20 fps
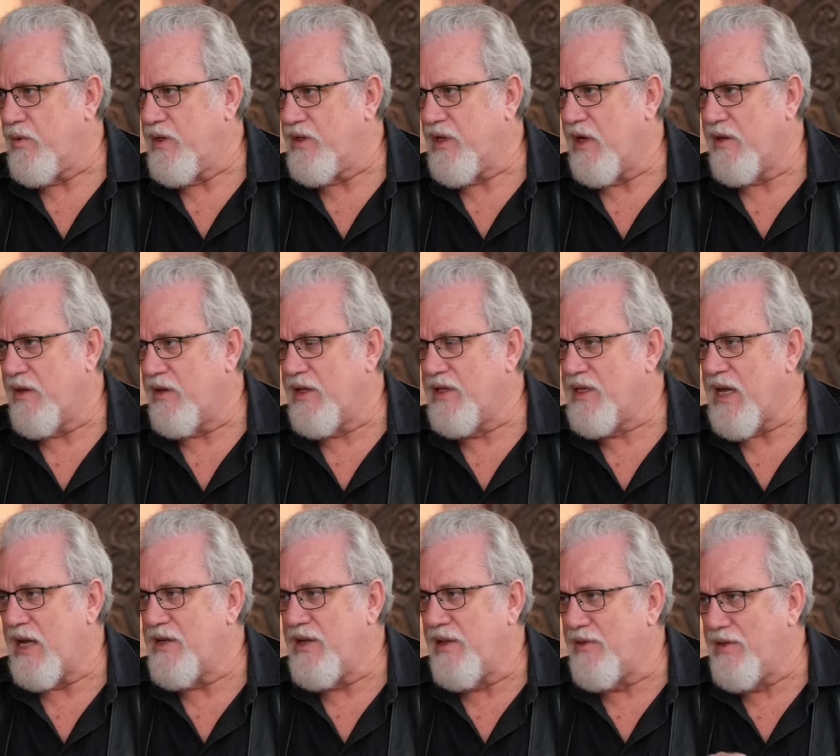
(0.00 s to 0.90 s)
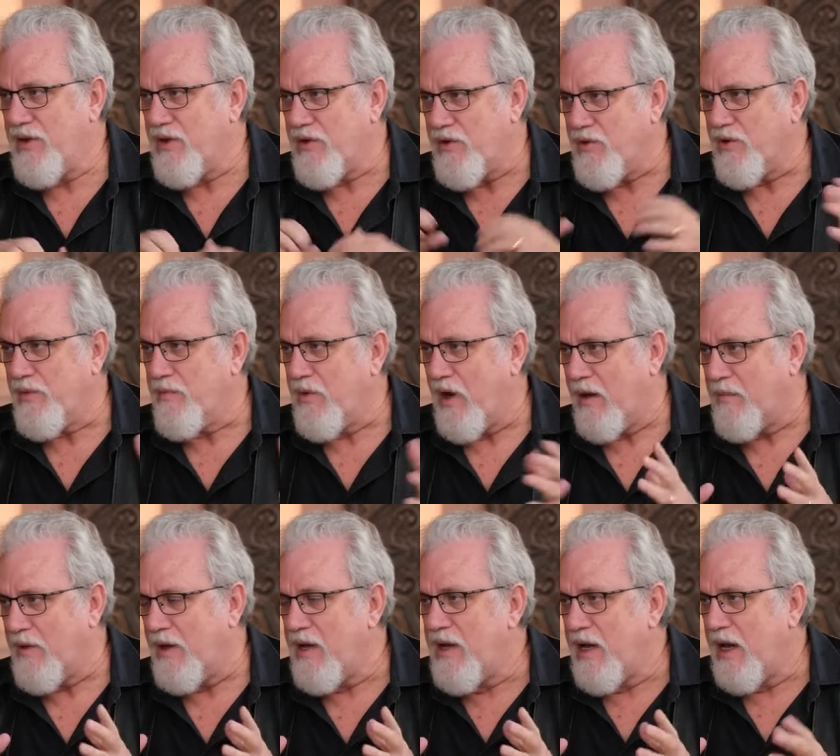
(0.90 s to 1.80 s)
we saw that this had nothing to do with
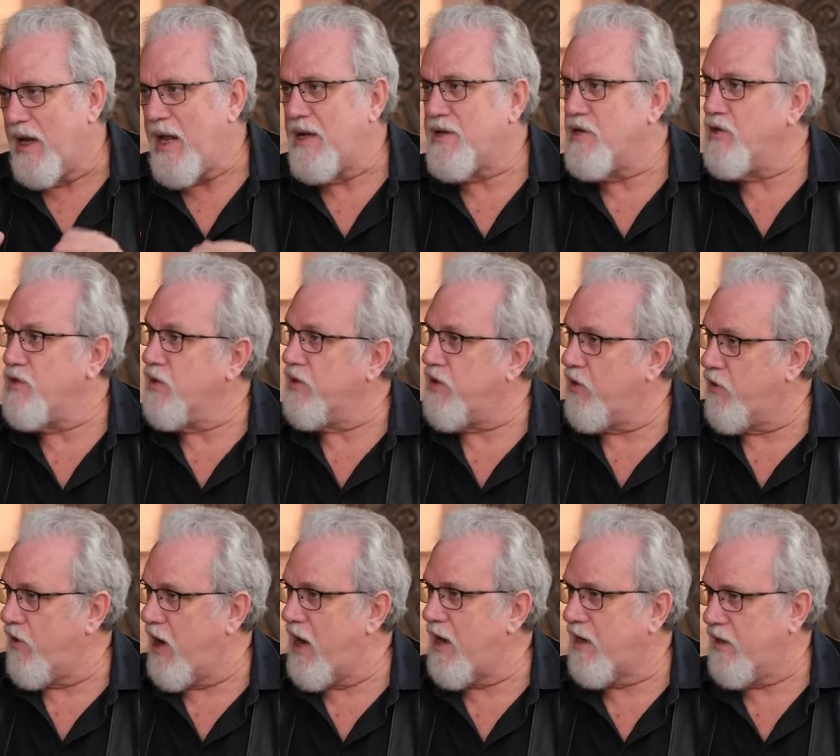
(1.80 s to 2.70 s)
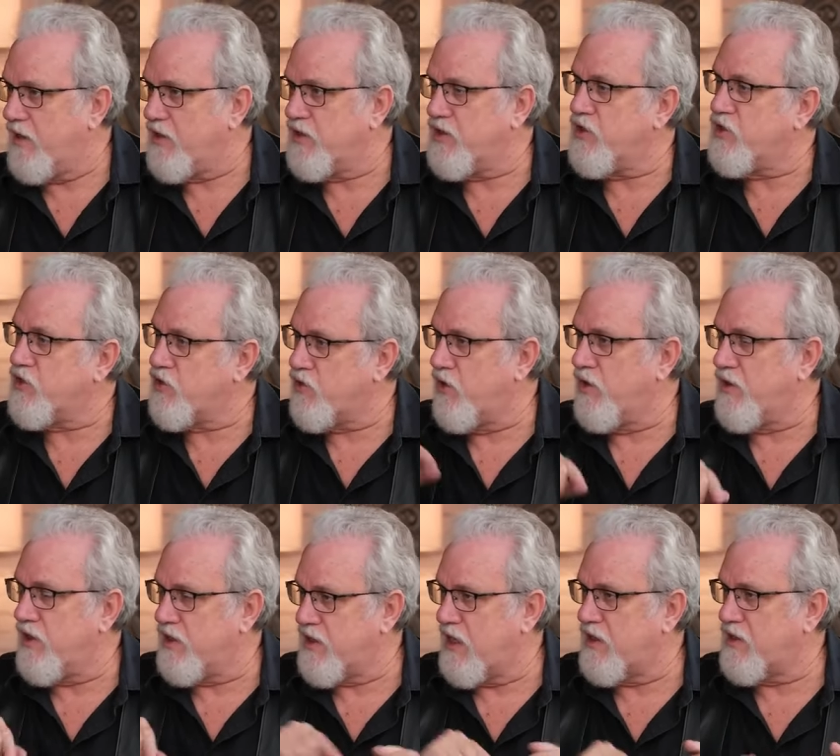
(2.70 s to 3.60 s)
Muhammad. It had to do with Heraclius
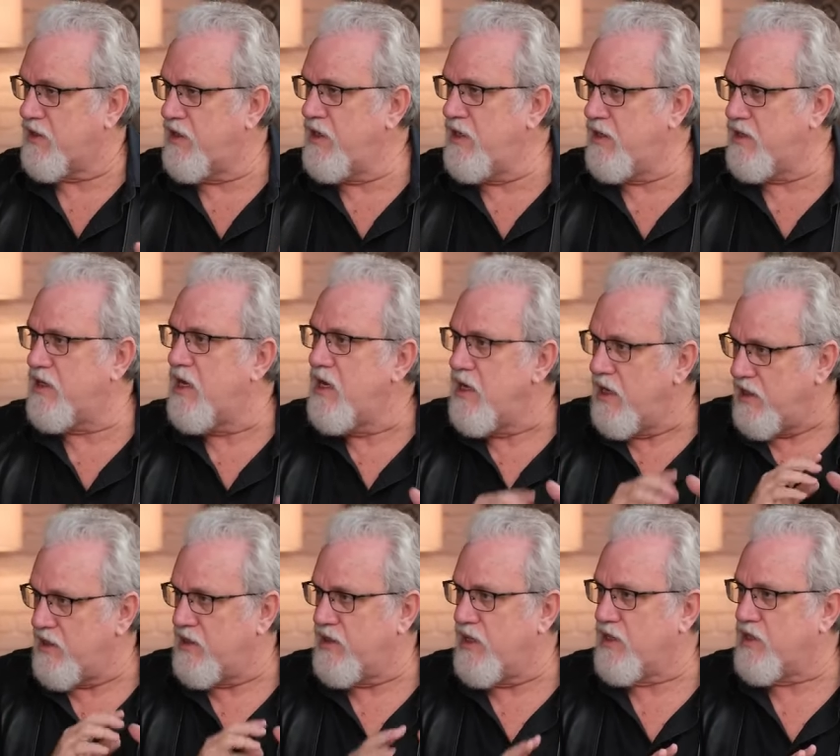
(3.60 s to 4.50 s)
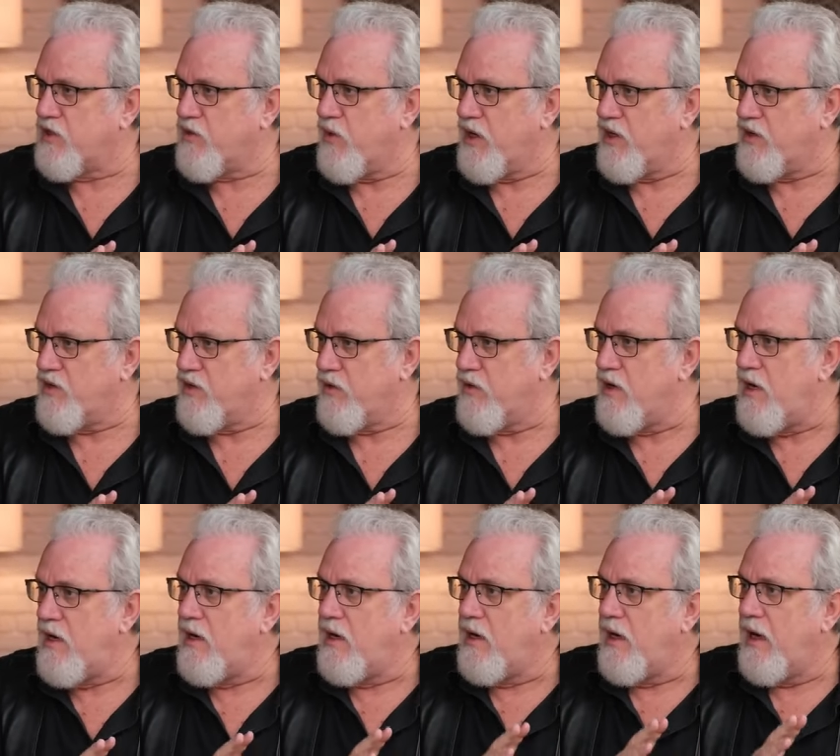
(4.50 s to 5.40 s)
destroying the Sassanians in 622,
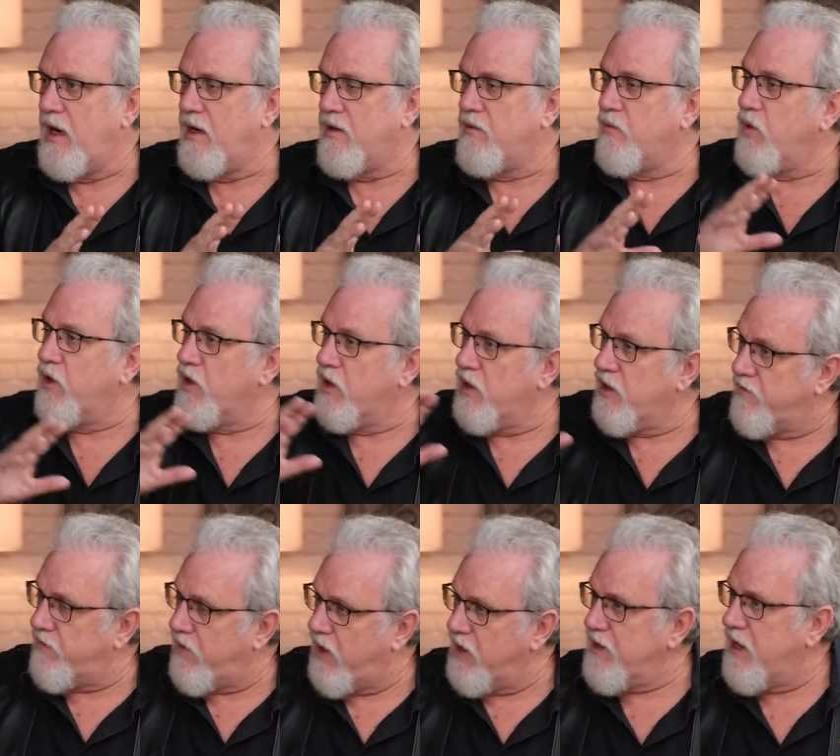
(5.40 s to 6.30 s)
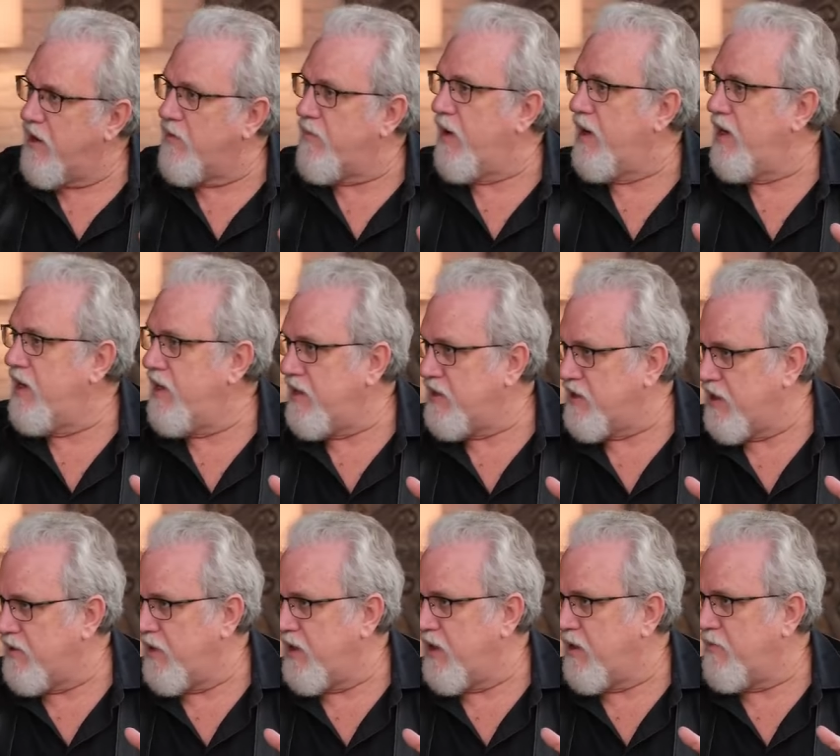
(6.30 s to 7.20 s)
and we're going to find out about Ilyas
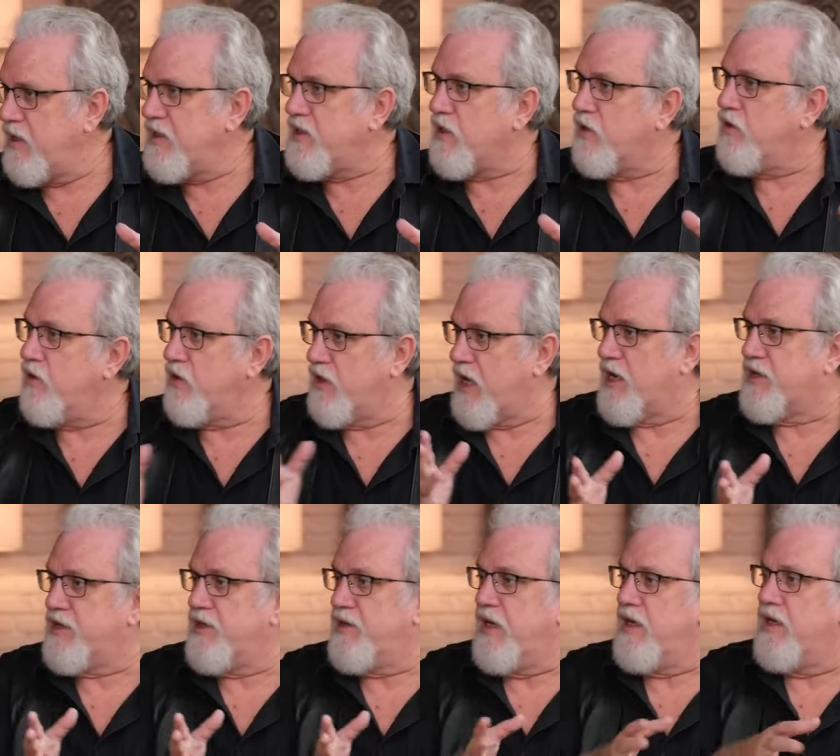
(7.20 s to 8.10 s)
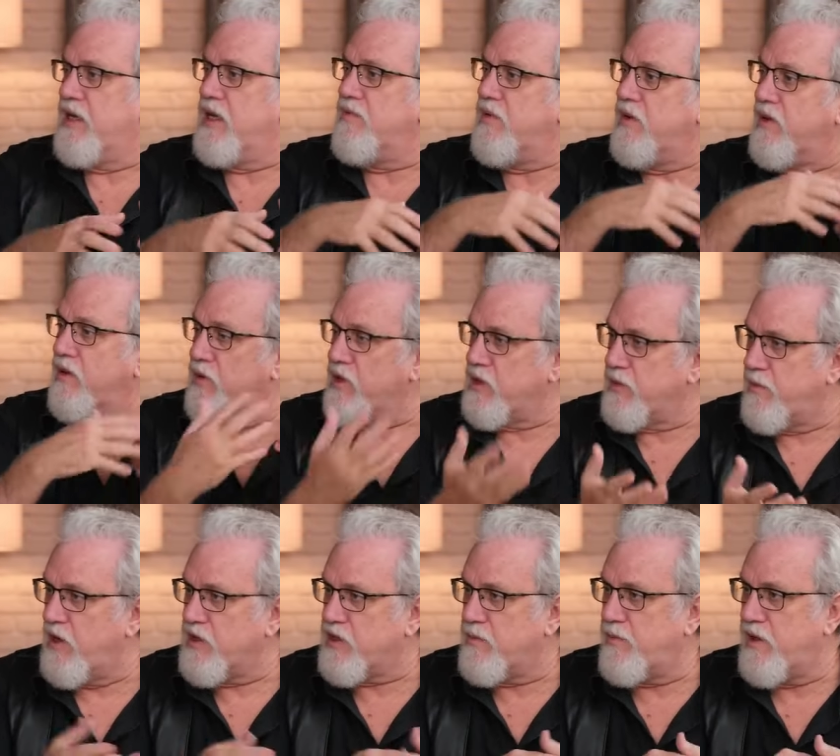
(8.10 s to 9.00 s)
ibn Qabisa, who is actually then given the
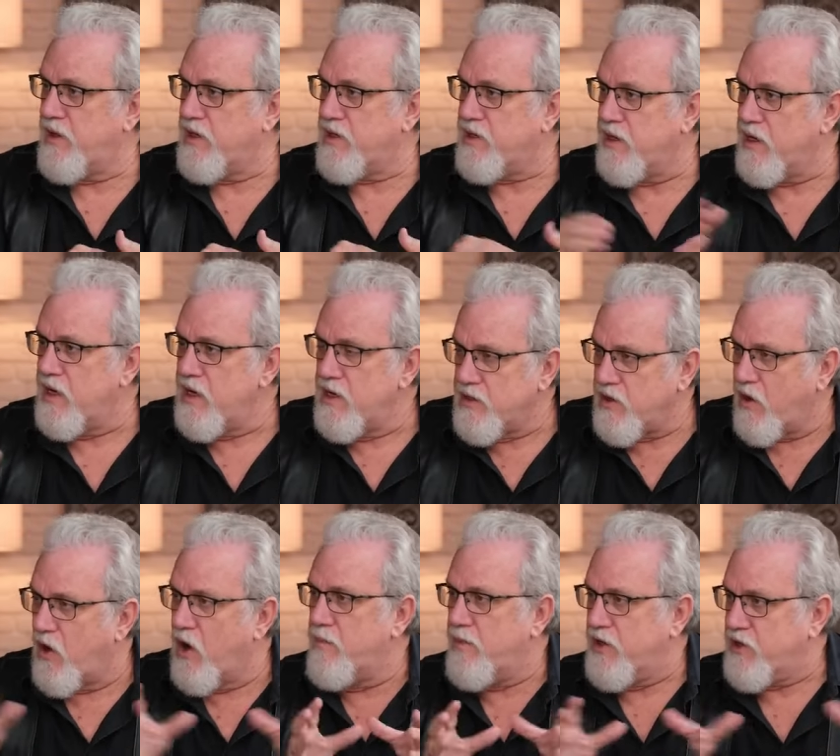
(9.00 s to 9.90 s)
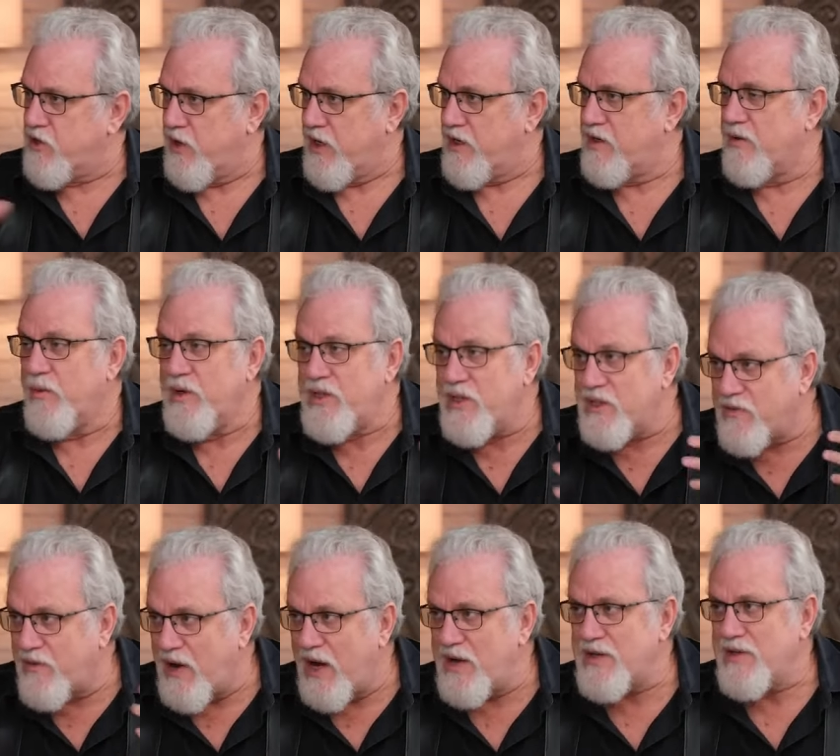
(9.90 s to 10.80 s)
responsibility to arbitrate, which
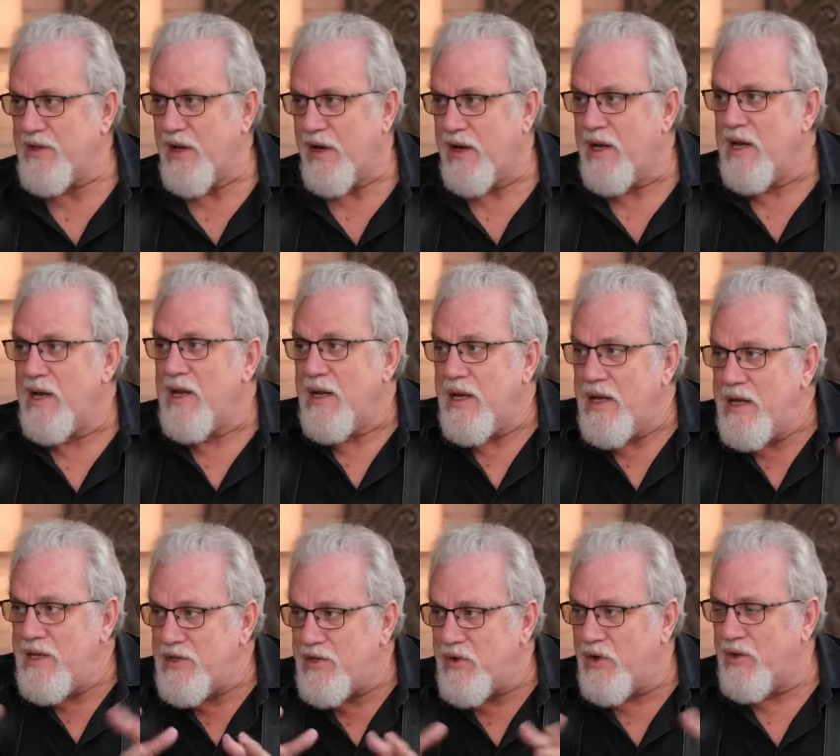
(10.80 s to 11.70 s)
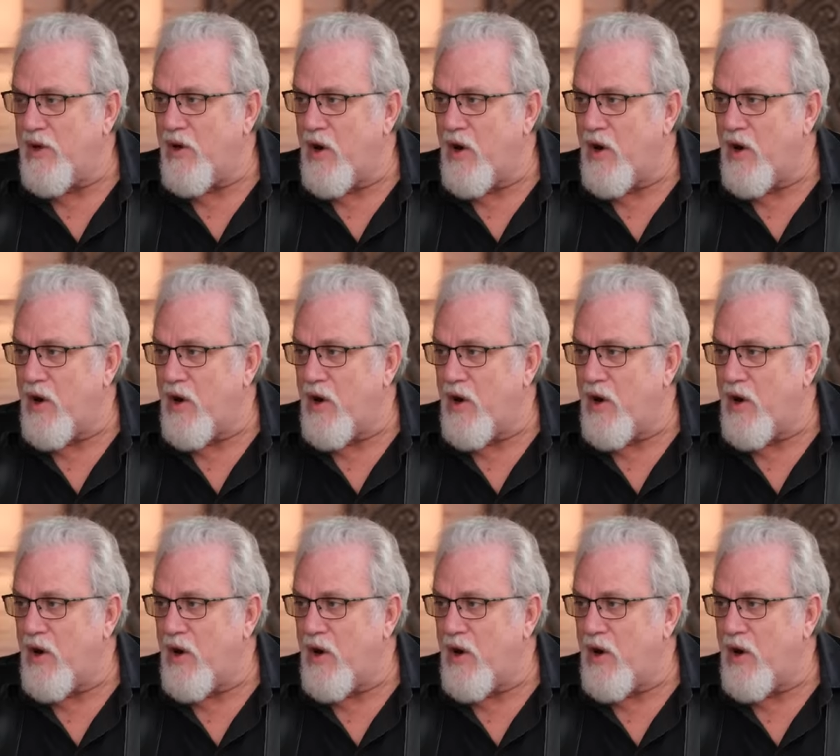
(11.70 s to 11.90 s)
is fascinating. He's doing the